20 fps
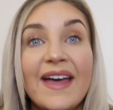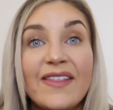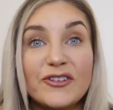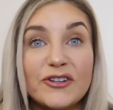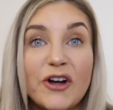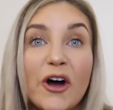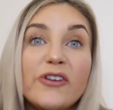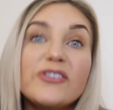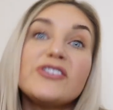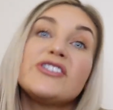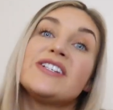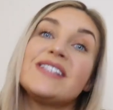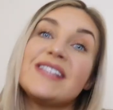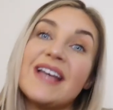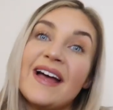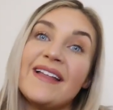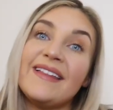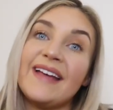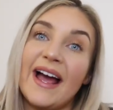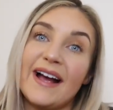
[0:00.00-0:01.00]
the doctors,
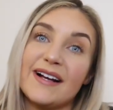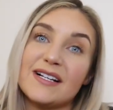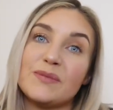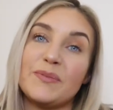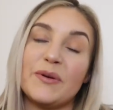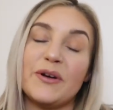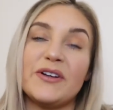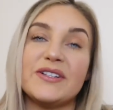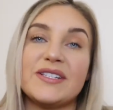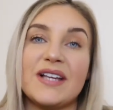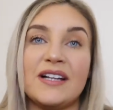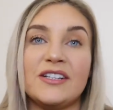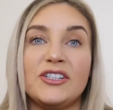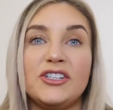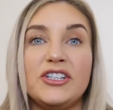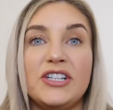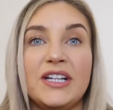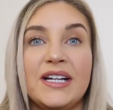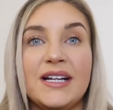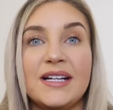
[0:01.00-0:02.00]
they're the experts, and
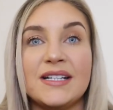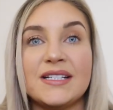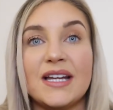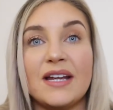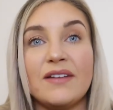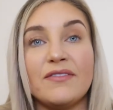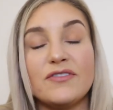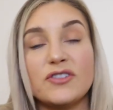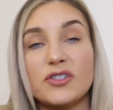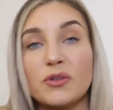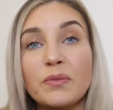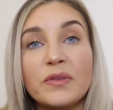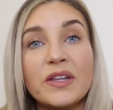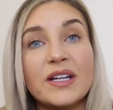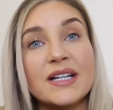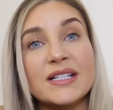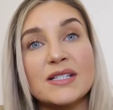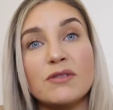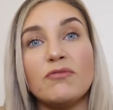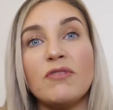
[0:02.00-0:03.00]
you need, if something
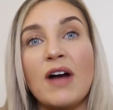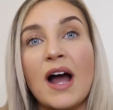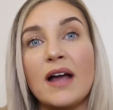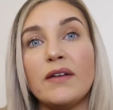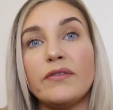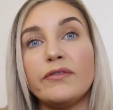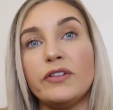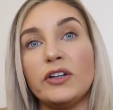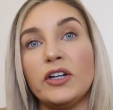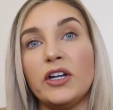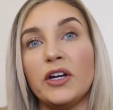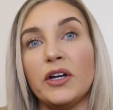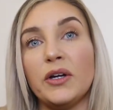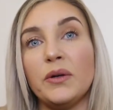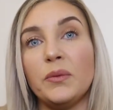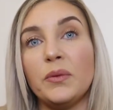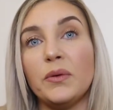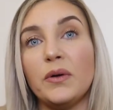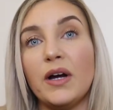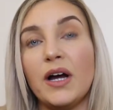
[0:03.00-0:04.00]
isn't right for
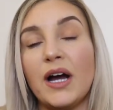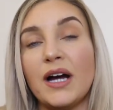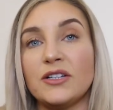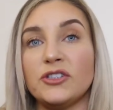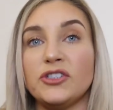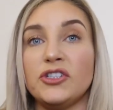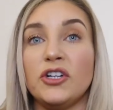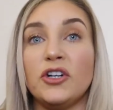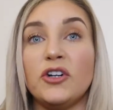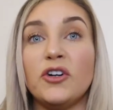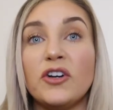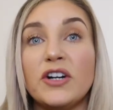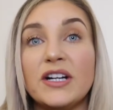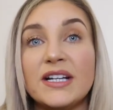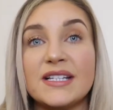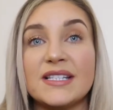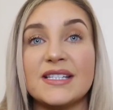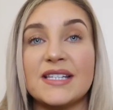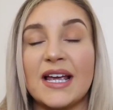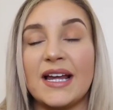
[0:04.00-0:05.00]
you and your gut
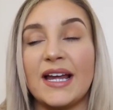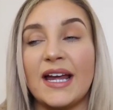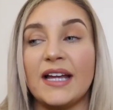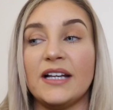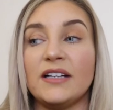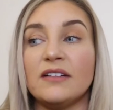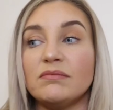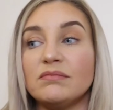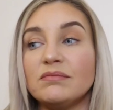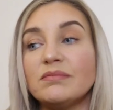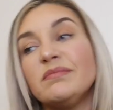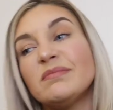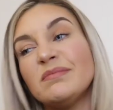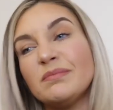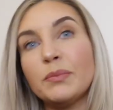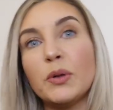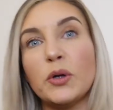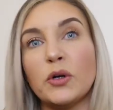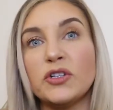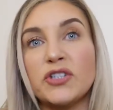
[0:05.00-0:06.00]
is saying,
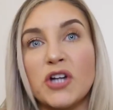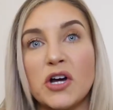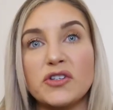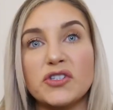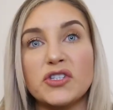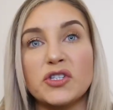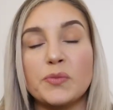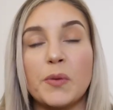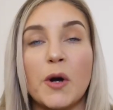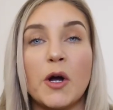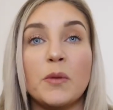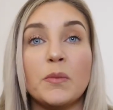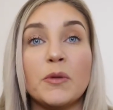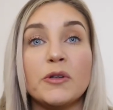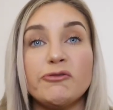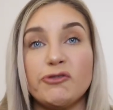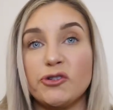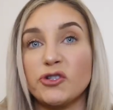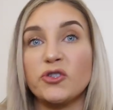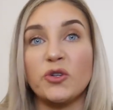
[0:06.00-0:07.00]
book a doctor's
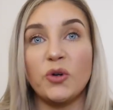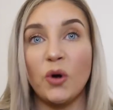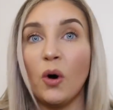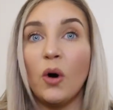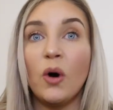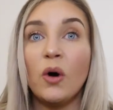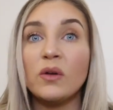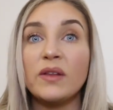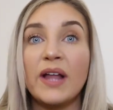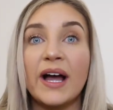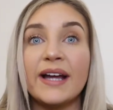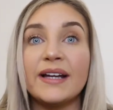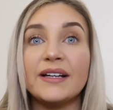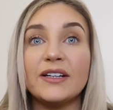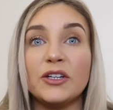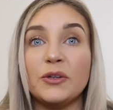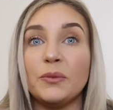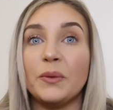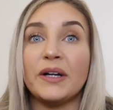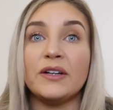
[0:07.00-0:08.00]
appointment, just go. Like,
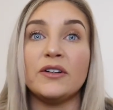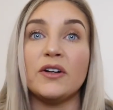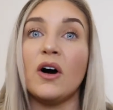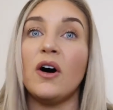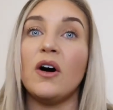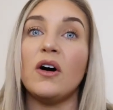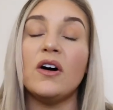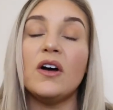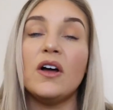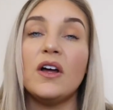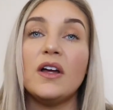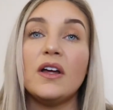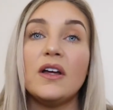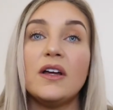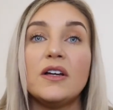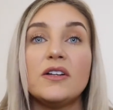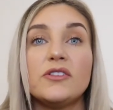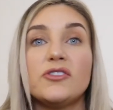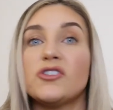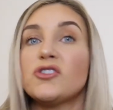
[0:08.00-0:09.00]
you are not,
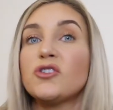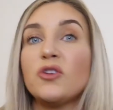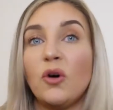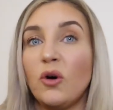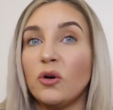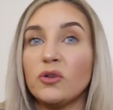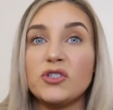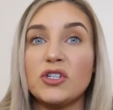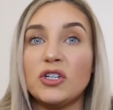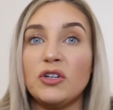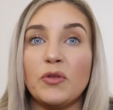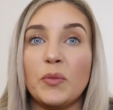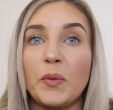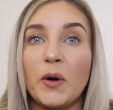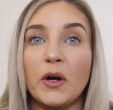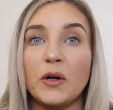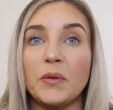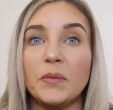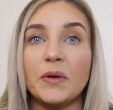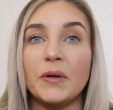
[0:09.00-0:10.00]
just go to your
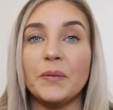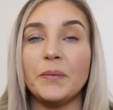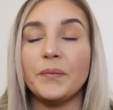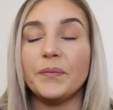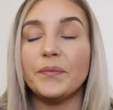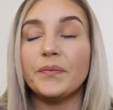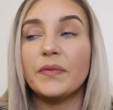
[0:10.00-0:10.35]
appointment.